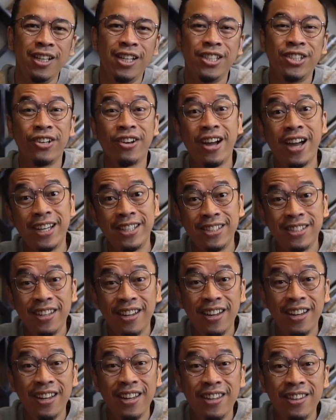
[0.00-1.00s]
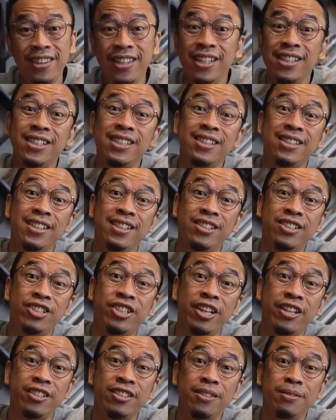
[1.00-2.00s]
So guys, this is
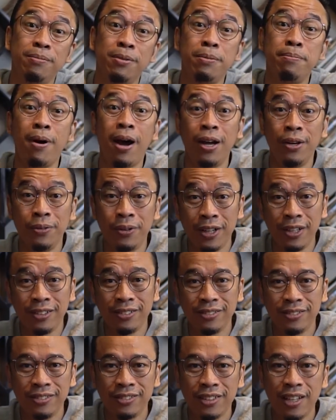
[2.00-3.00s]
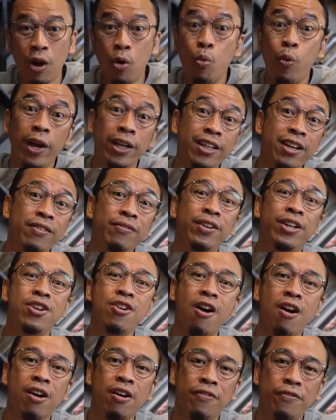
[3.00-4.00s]
Jason Magbanua, a wedding
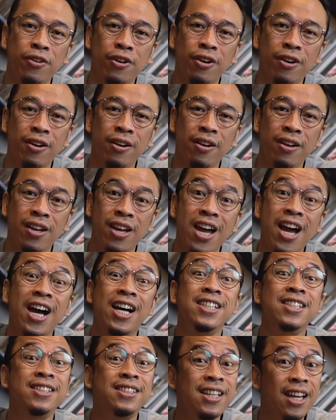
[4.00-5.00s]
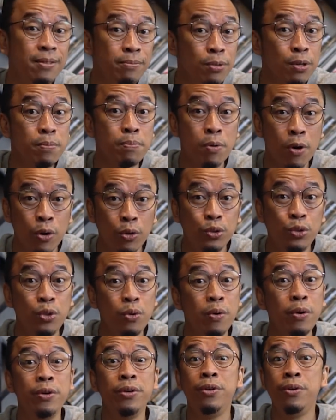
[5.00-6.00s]
videographer, a ZenBook Pro
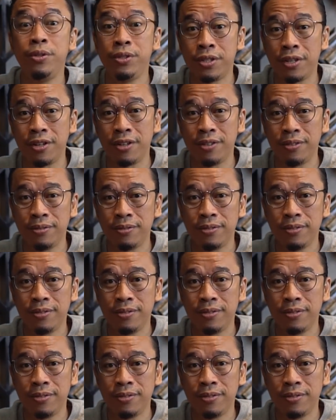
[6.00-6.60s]
Duo user.